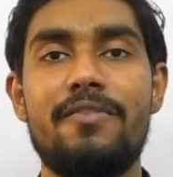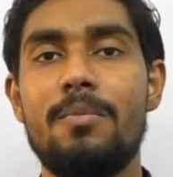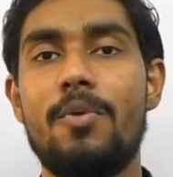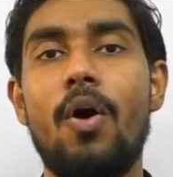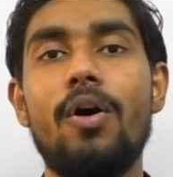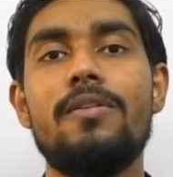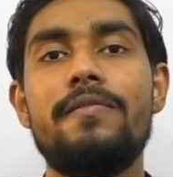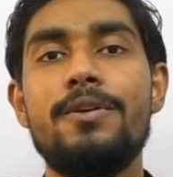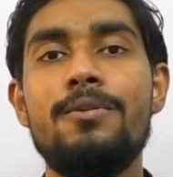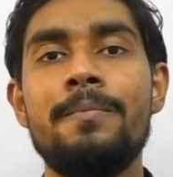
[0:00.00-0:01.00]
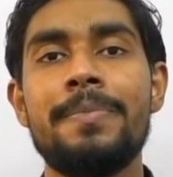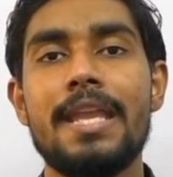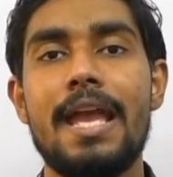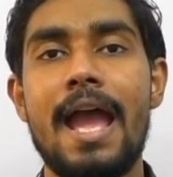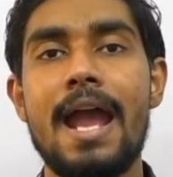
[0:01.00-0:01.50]
from all of you,
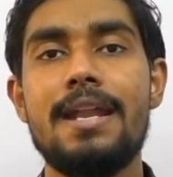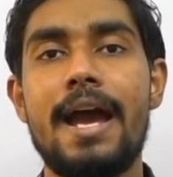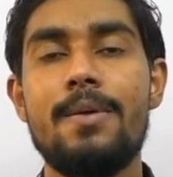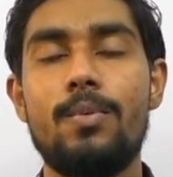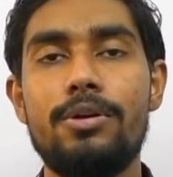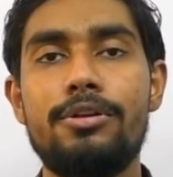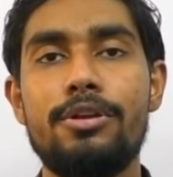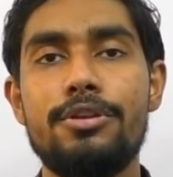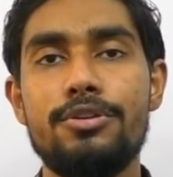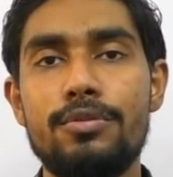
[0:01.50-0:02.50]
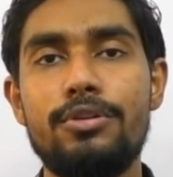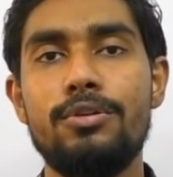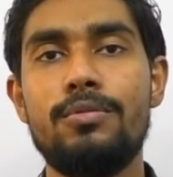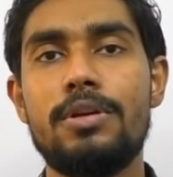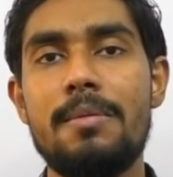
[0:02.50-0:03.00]
and I want you
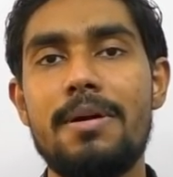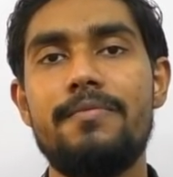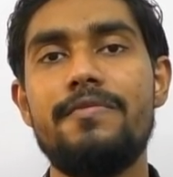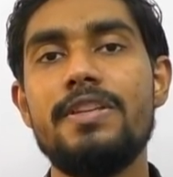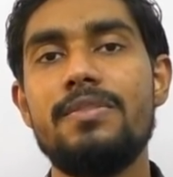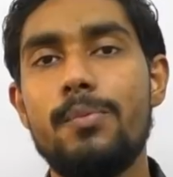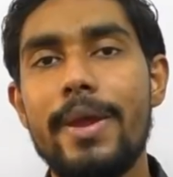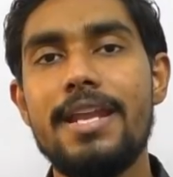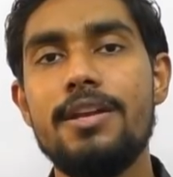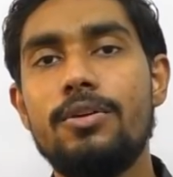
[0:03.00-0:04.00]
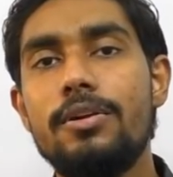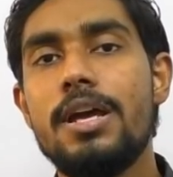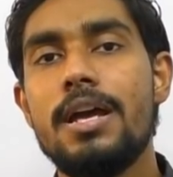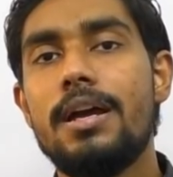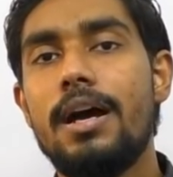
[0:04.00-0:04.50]
to come up with very
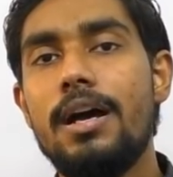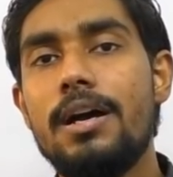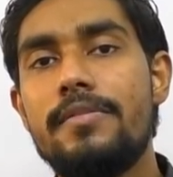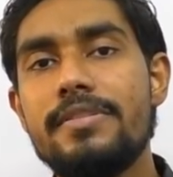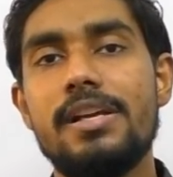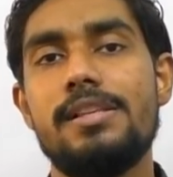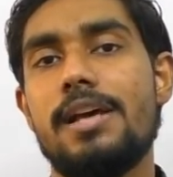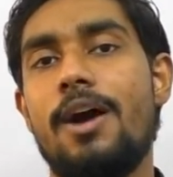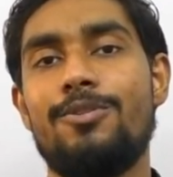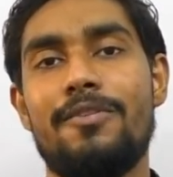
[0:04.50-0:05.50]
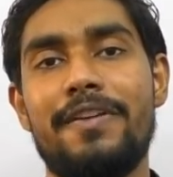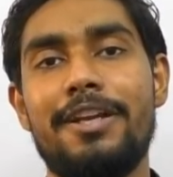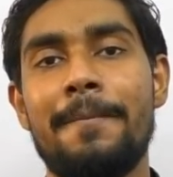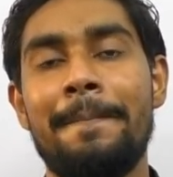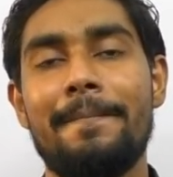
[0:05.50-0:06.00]
good results out of
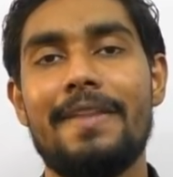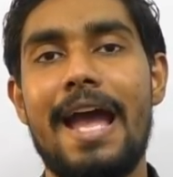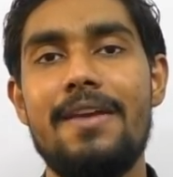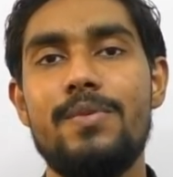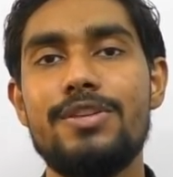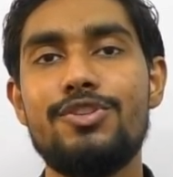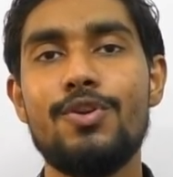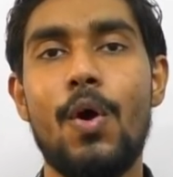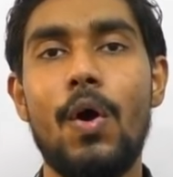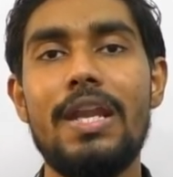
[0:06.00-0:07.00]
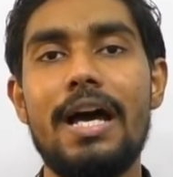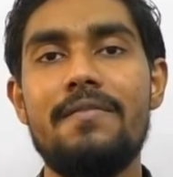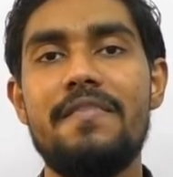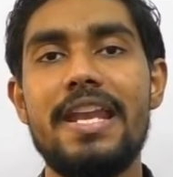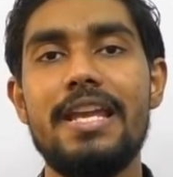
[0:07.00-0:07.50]
it. I wish you all
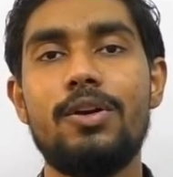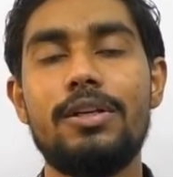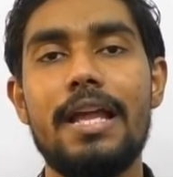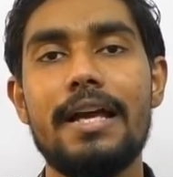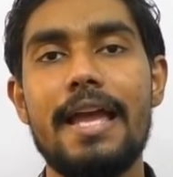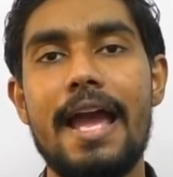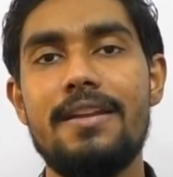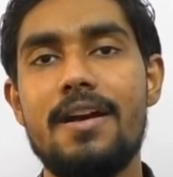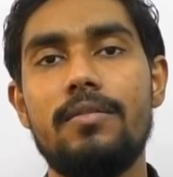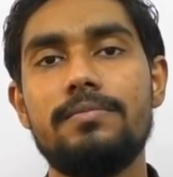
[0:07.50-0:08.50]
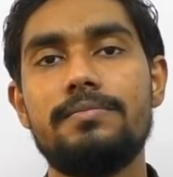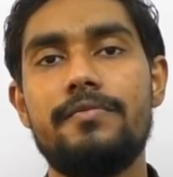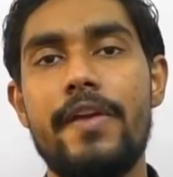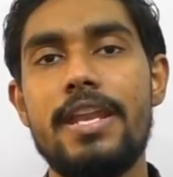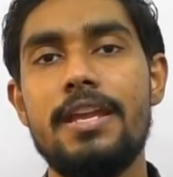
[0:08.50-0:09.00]
a very good luck
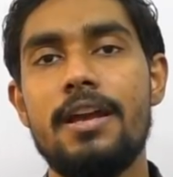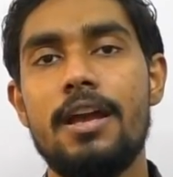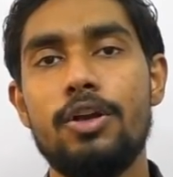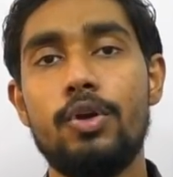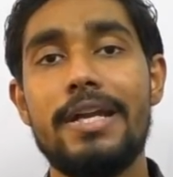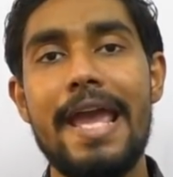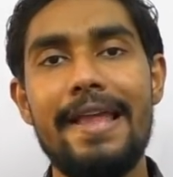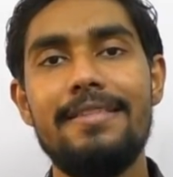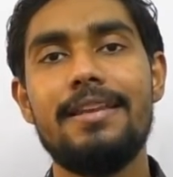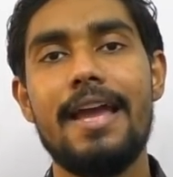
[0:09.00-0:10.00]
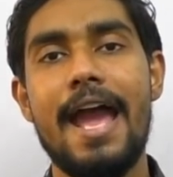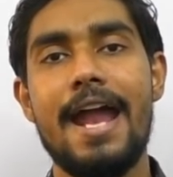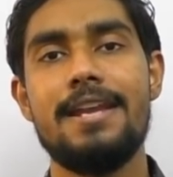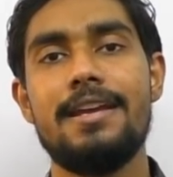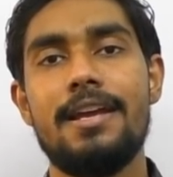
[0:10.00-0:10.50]
and very good health,
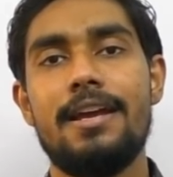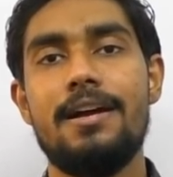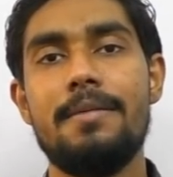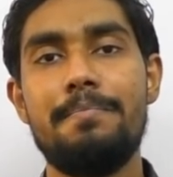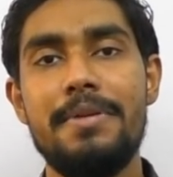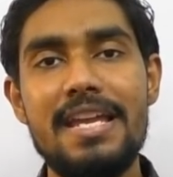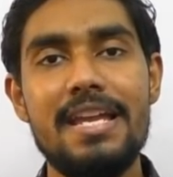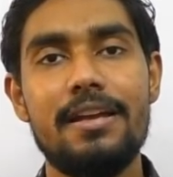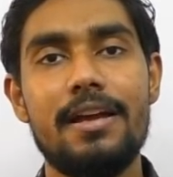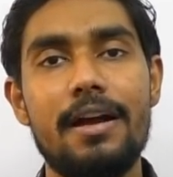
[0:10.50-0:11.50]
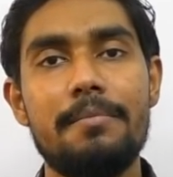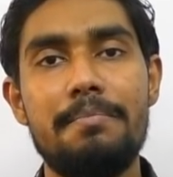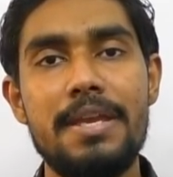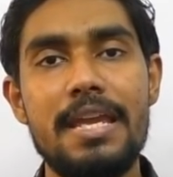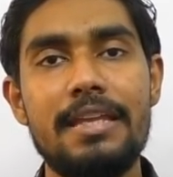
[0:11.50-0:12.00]
and be
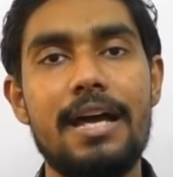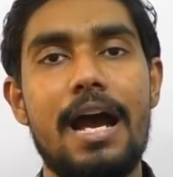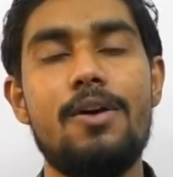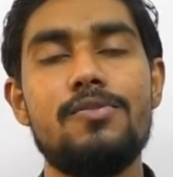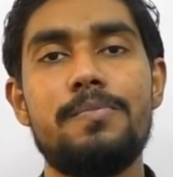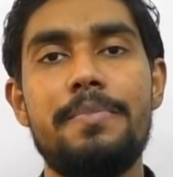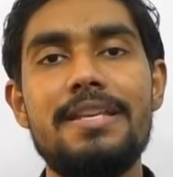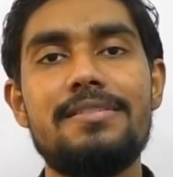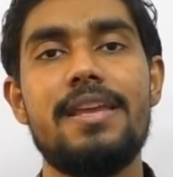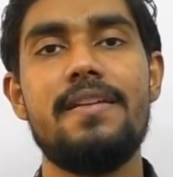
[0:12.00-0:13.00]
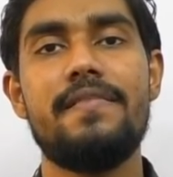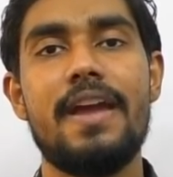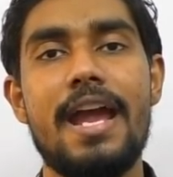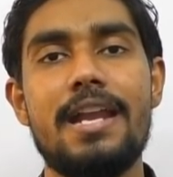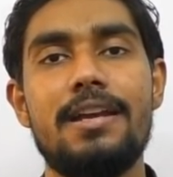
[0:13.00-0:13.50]
in the house, be safe
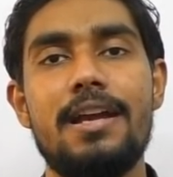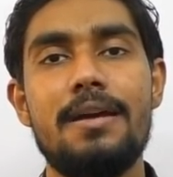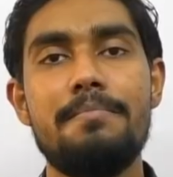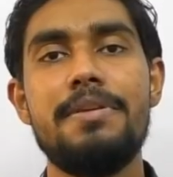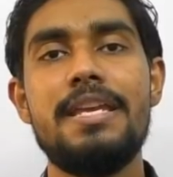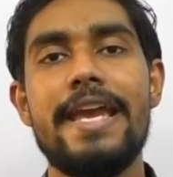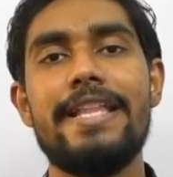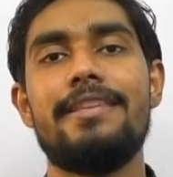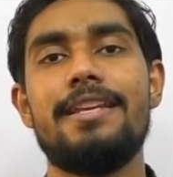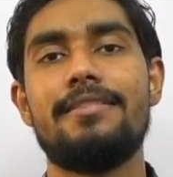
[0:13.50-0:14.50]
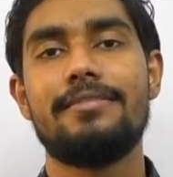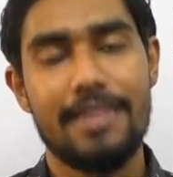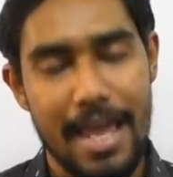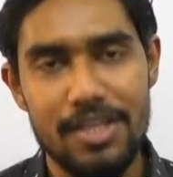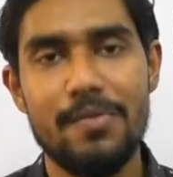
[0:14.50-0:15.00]
and be healthy.
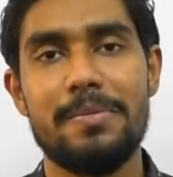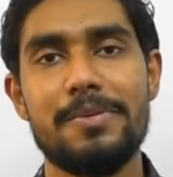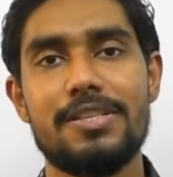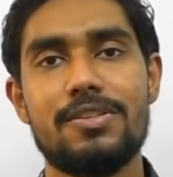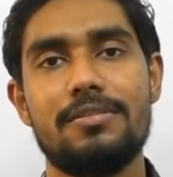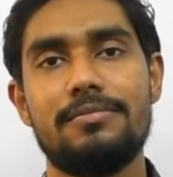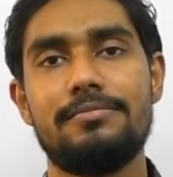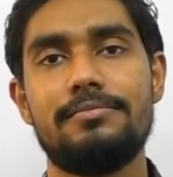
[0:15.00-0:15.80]
Thank you very much.